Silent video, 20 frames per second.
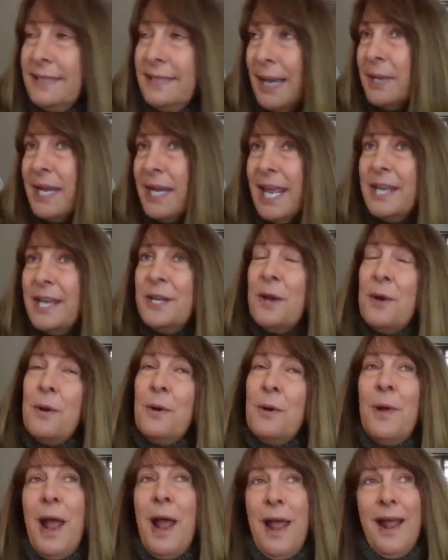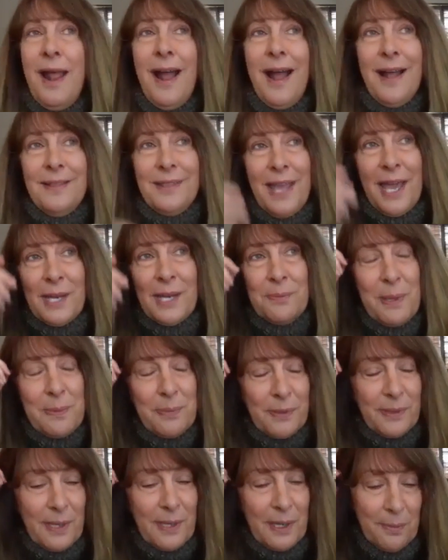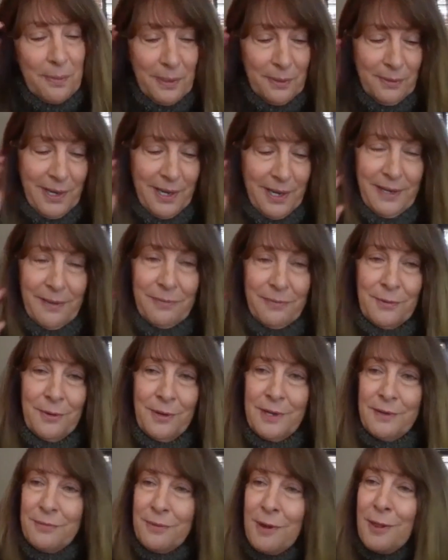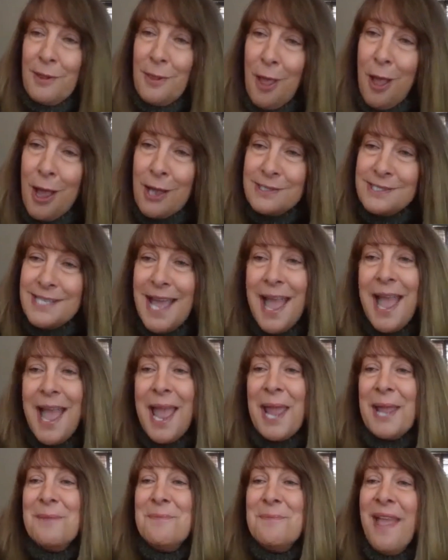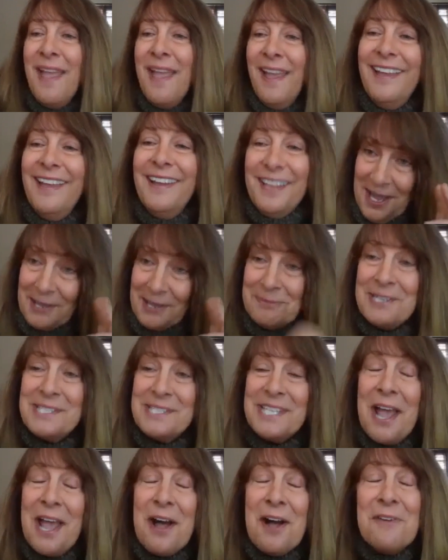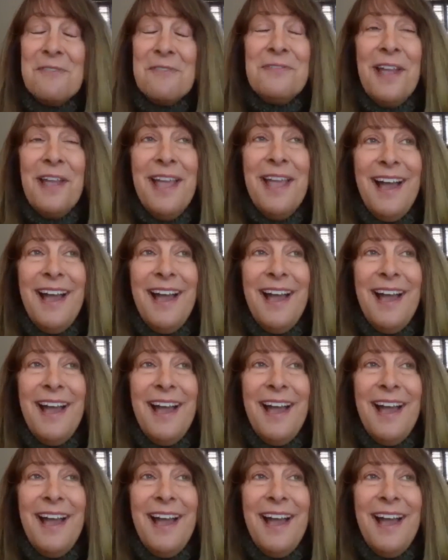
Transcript: I mean, I know a lot of people that have been around Evergreen for a long time, like myself.